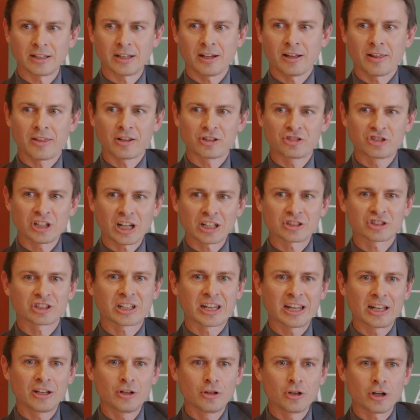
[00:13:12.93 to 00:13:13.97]
The
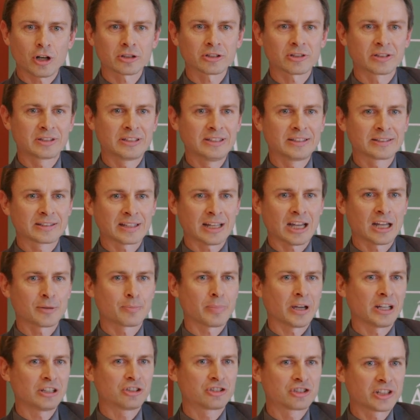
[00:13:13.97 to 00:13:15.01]
judge cannot
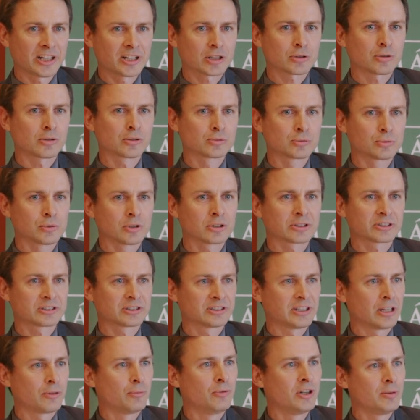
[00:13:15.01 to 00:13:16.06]
decide by general
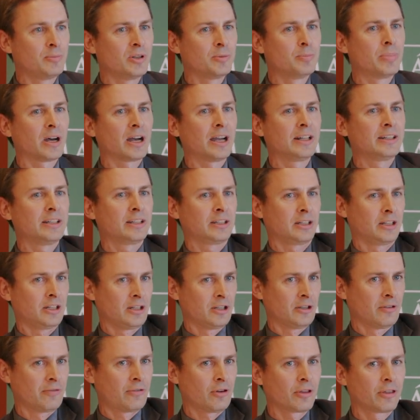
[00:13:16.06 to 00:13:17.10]
rules that will be binding
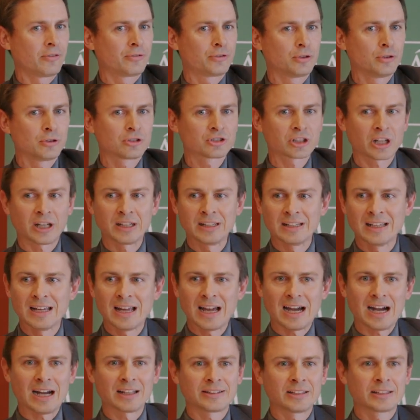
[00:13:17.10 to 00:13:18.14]
for the future.
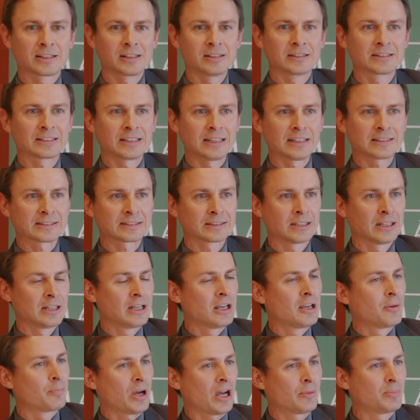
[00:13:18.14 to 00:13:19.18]
Article 6,
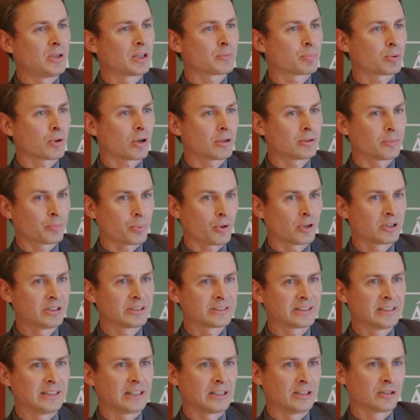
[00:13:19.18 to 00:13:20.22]
public
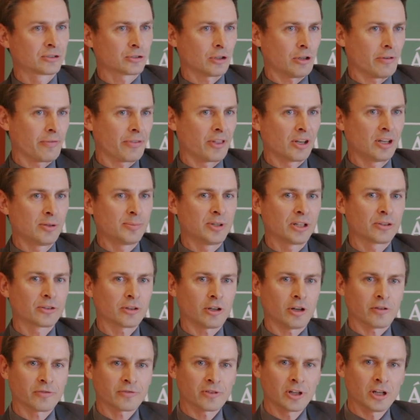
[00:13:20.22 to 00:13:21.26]
policy is off the limits
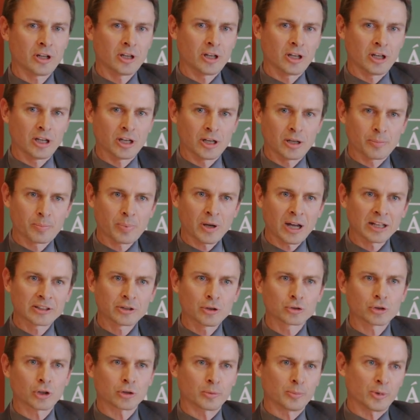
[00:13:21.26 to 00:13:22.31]
of
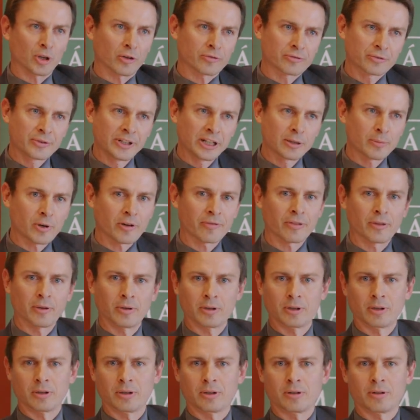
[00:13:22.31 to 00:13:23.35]
party autonomy, or freedom of
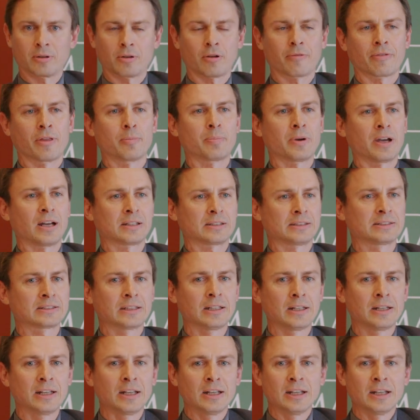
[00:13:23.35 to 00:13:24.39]
the parties.